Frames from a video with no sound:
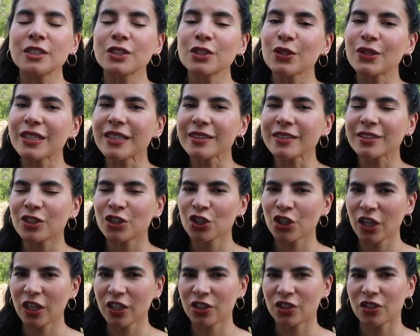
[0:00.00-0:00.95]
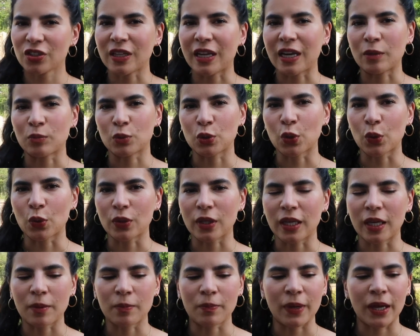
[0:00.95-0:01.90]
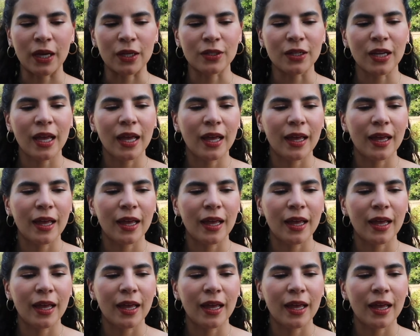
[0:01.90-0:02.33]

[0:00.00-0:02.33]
So this change that I'm talking about